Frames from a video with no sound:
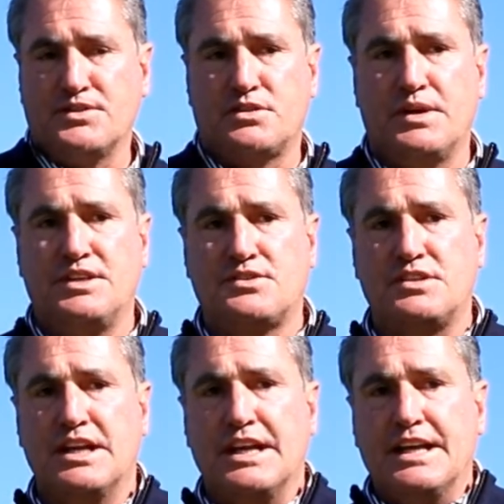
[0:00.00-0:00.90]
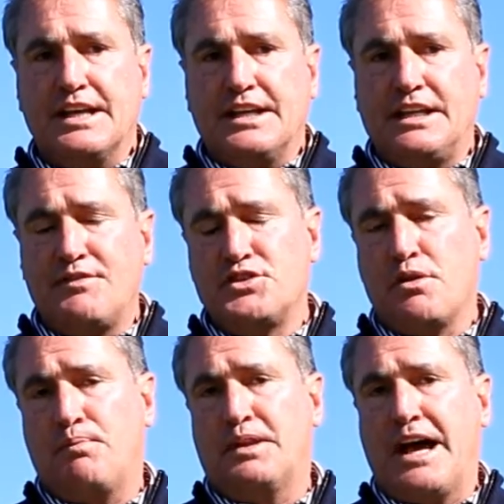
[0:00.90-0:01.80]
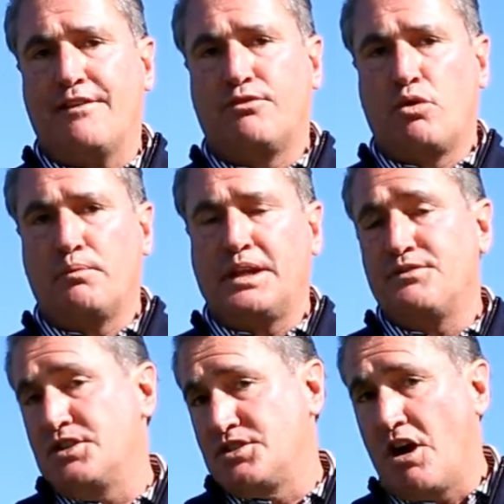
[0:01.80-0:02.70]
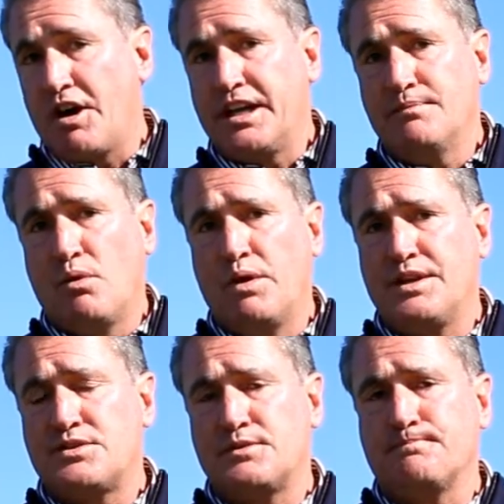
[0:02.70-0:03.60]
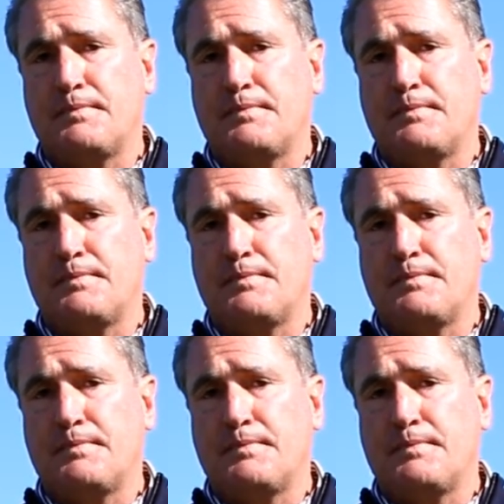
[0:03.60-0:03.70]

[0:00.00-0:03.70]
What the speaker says: So it just gives you a platform, gives you talking points.